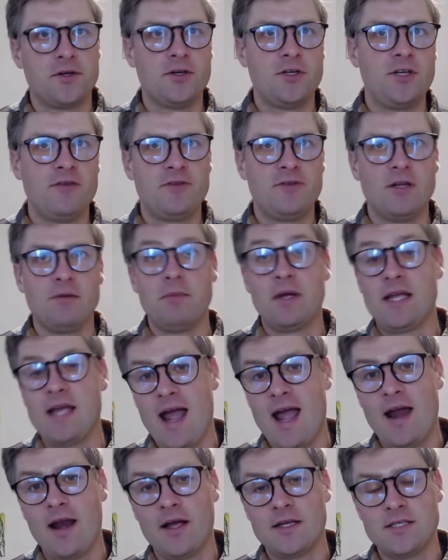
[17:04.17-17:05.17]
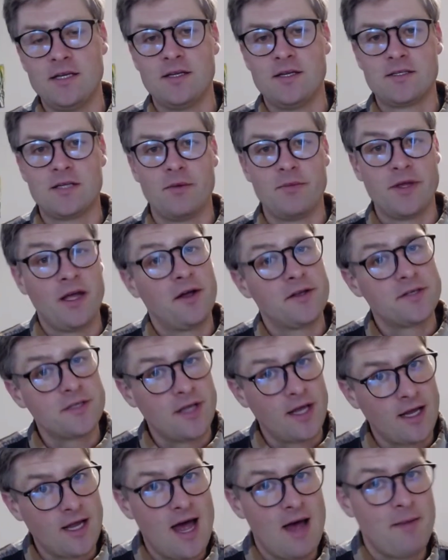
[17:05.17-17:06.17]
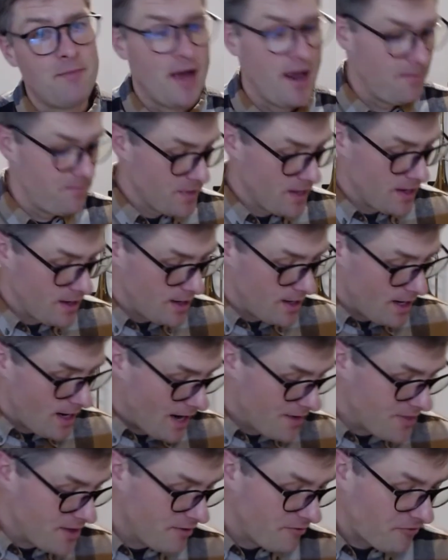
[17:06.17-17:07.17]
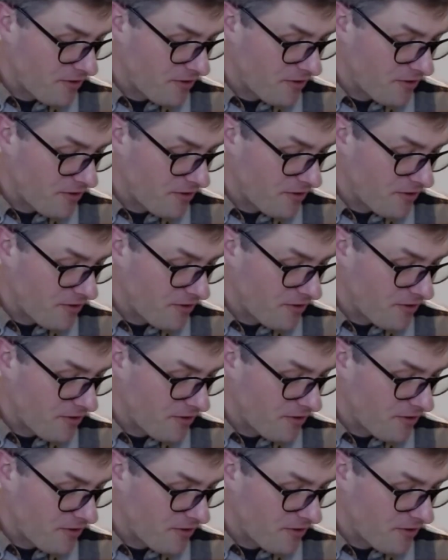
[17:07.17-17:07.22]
or shifting mechanics into something else like combat. And then